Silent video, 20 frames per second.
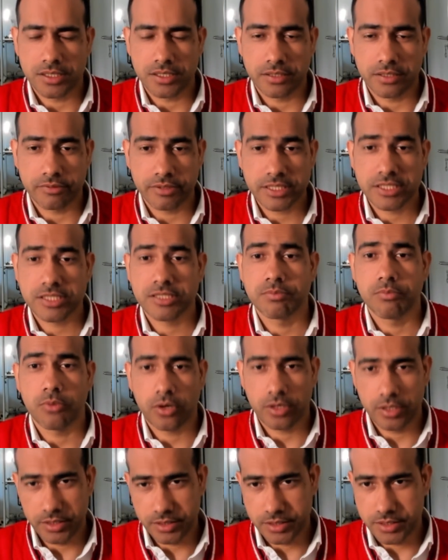risk
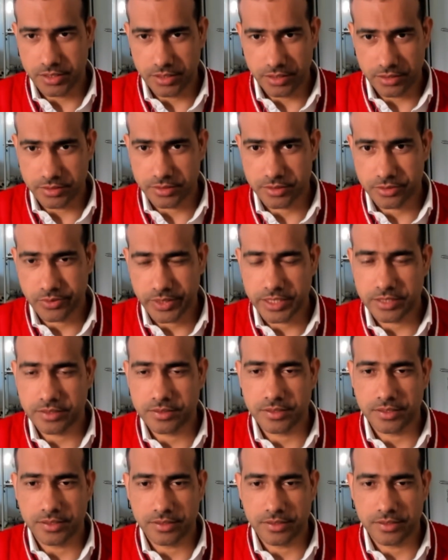modeling careers, right?